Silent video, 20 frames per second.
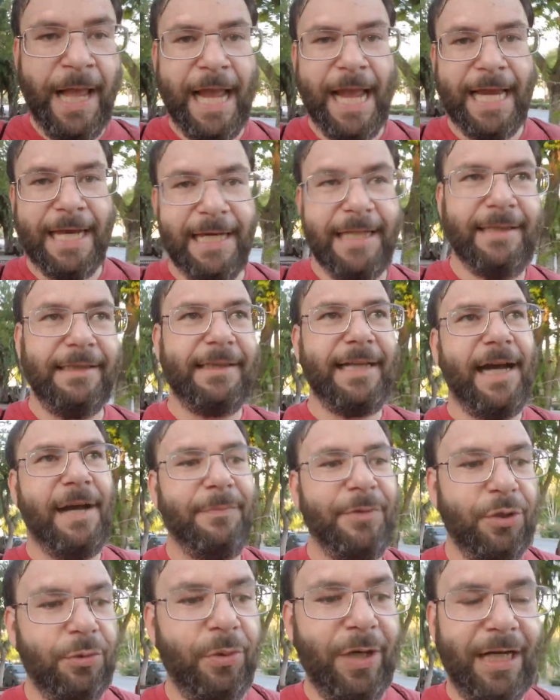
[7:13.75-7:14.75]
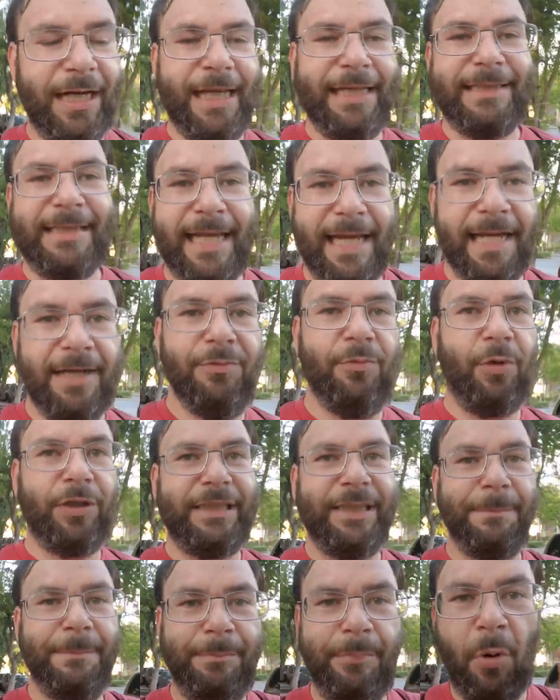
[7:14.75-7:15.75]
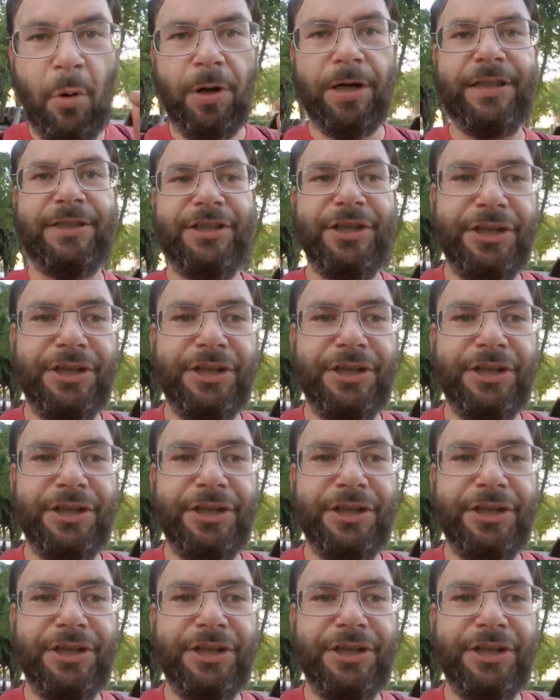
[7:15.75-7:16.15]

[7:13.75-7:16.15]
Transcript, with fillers: and um, you realize that what's important